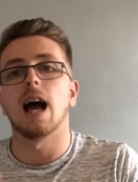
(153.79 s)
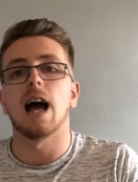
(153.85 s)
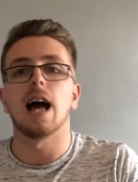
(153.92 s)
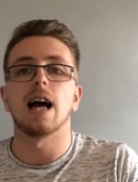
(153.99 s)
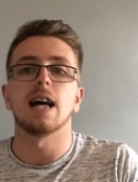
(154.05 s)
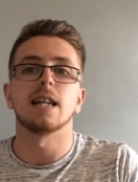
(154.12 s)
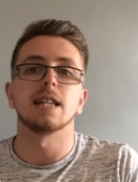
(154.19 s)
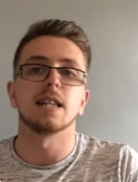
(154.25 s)

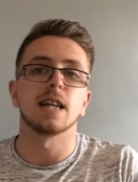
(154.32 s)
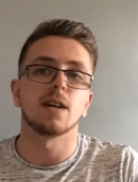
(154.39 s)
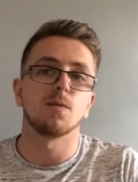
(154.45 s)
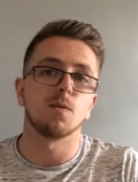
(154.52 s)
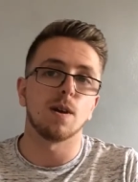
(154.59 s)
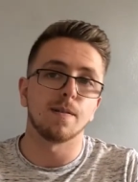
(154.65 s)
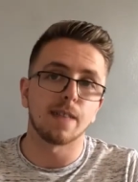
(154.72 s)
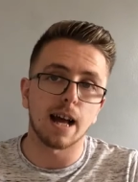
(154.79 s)
And
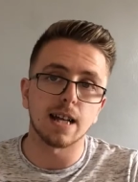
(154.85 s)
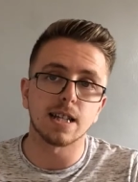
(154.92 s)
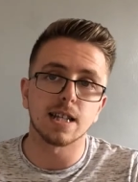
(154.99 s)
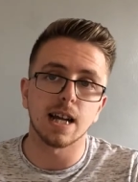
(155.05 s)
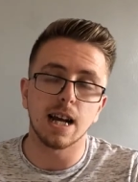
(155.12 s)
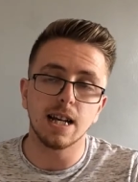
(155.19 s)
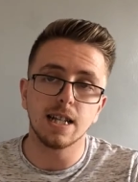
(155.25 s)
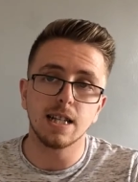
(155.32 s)
with that
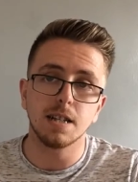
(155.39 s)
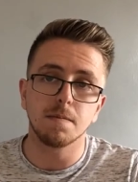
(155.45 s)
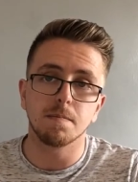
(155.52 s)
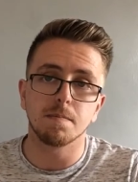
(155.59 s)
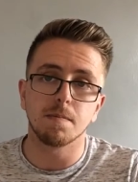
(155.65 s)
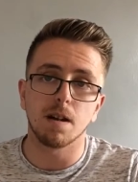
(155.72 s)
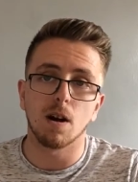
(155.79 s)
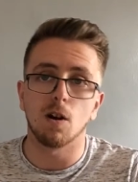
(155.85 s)
said,
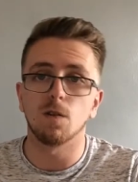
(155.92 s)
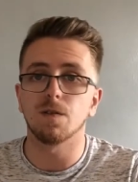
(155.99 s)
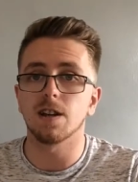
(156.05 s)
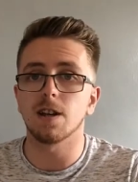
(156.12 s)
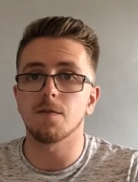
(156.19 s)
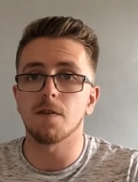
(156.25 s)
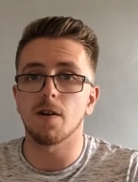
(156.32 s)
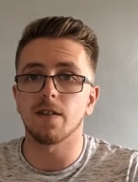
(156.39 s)

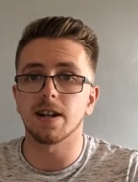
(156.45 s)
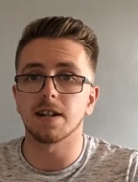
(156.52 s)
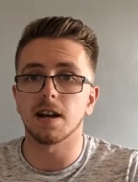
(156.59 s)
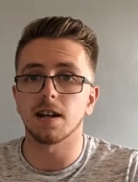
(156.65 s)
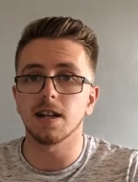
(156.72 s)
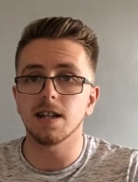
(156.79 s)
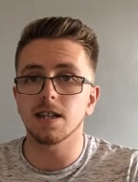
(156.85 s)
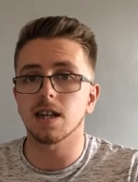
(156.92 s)
hopefully you've already
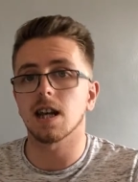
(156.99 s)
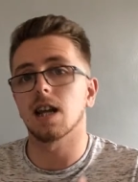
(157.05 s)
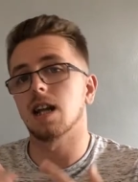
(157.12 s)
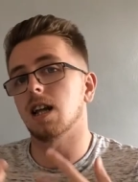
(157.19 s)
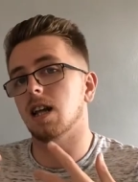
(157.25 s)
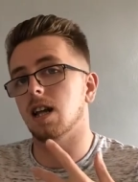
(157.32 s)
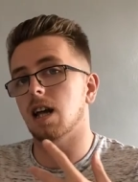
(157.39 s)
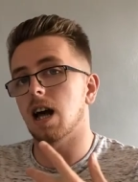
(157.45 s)
done it,
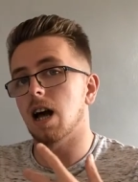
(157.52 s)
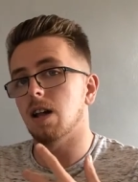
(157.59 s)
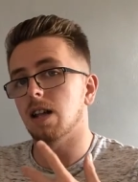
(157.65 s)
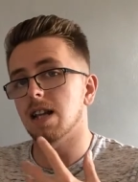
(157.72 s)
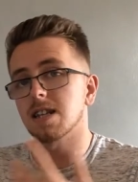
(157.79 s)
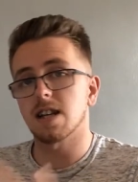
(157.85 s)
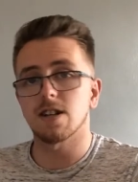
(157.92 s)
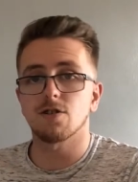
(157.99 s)

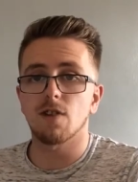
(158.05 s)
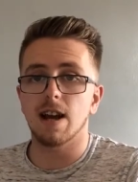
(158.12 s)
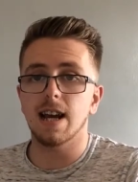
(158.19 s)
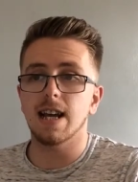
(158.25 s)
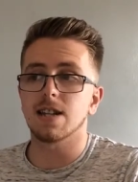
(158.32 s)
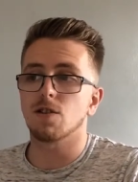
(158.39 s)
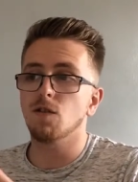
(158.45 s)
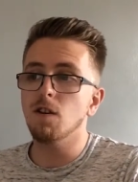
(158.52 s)
let's get
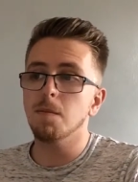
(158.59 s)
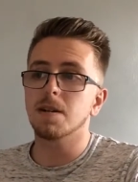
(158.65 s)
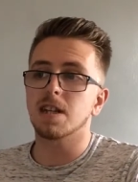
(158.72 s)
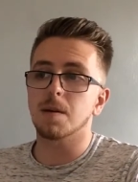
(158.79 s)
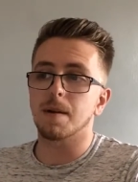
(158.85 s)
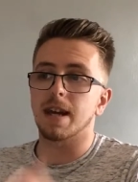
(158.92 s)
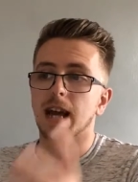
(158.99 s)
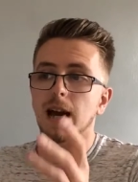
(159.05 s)
straight into RWBY
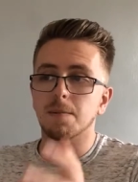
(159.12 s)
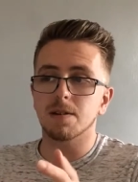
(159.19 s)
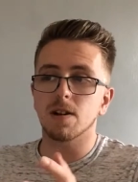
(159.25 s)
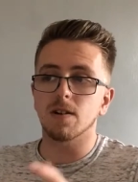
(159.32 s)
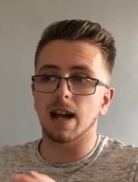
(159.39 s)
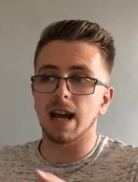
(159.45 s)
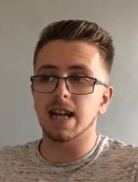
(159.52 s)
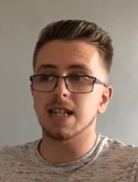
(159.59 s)
Chibi
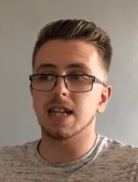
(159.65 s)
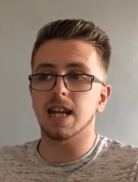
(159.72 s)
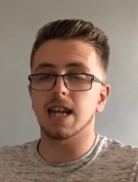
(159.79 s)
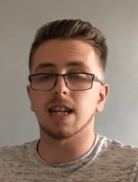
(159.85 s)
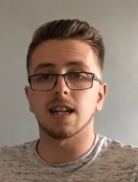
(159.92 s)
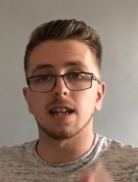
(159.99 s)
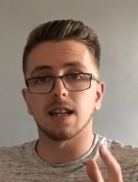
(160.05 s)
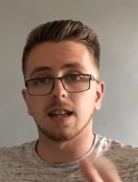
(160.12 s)
episode
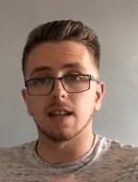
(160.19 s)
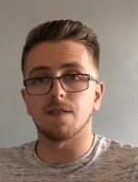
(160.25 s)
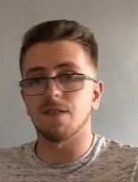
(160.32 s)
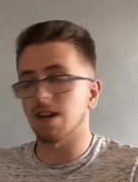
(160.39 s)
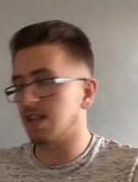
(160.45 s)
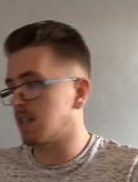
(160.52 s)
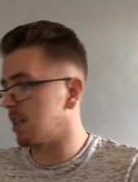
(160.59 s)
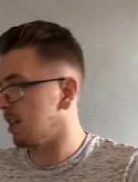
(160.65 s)
18, The
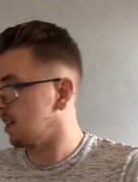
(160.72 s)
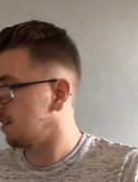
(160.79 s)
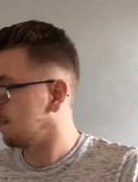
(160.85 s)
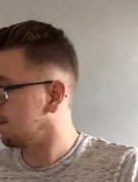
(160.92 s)
Fixer.